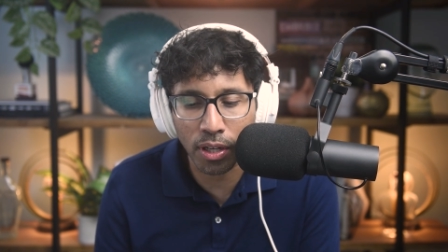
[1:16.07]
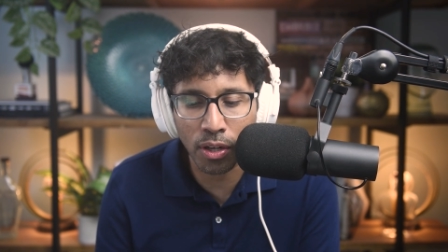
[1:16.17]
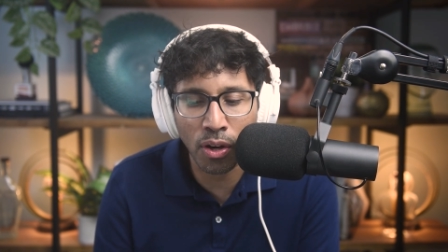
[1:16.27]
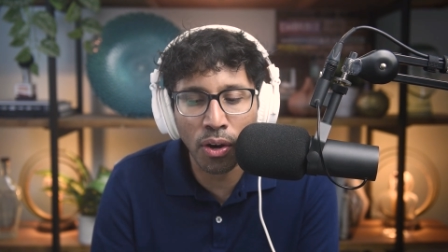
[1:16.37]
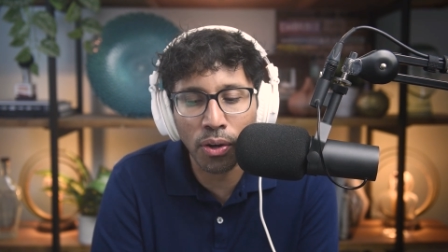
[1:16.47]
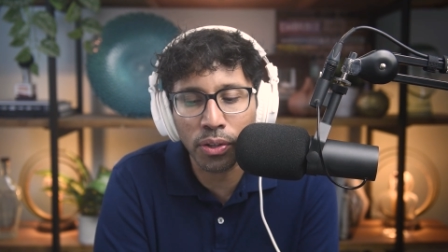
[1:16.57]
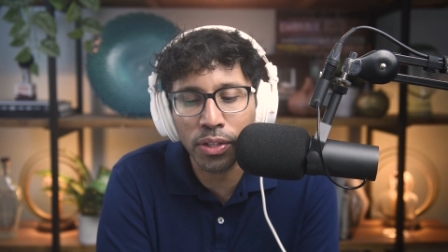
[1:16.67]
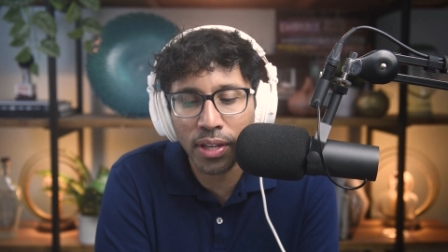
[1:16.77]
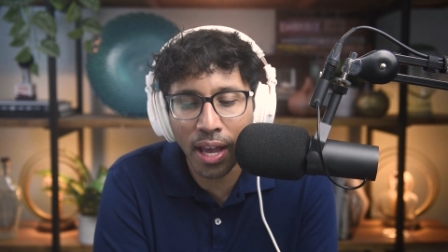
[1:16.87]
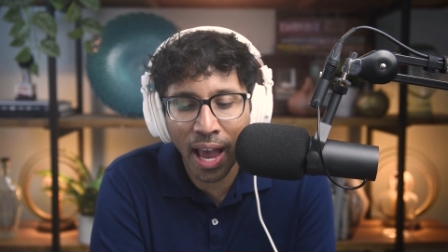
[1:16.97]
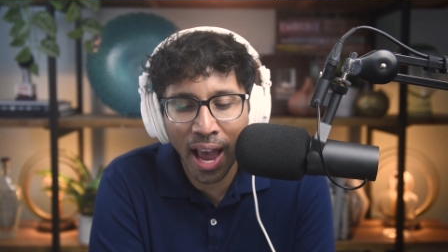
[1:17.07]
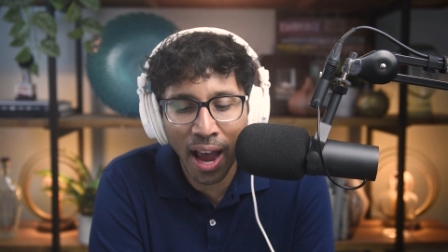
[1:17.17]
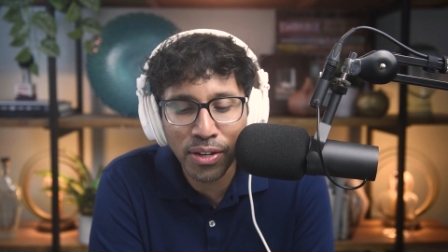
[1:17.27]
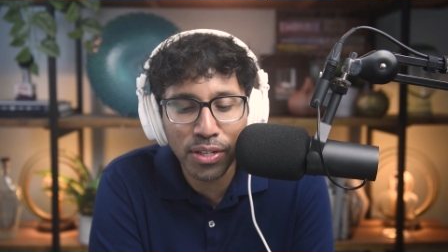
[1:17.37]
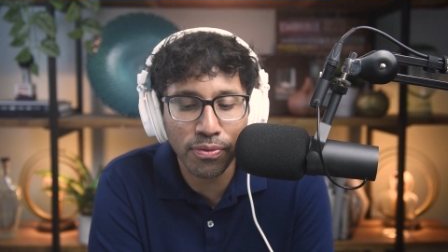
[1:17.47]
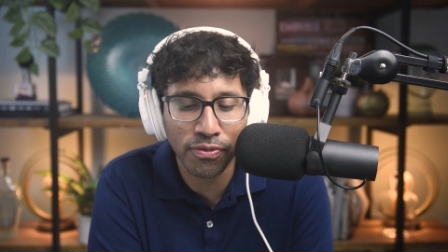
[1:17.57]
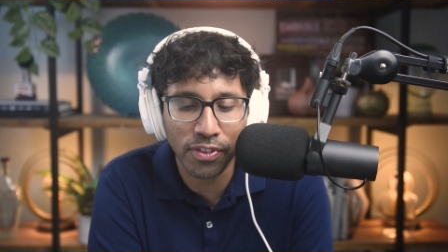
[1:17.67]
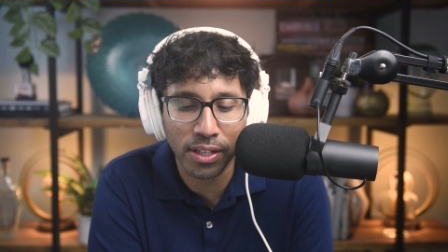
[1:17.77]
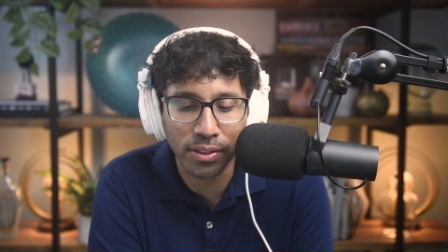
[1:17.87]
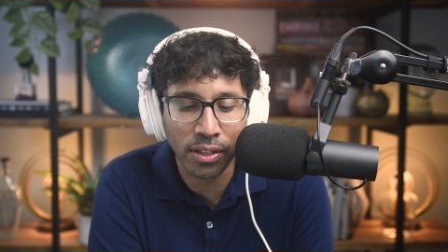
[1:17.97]
called How Do You
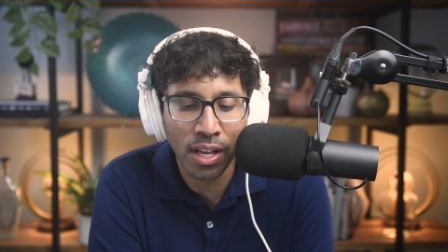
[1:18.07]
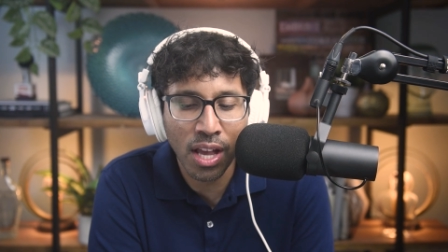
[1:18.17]
Feel?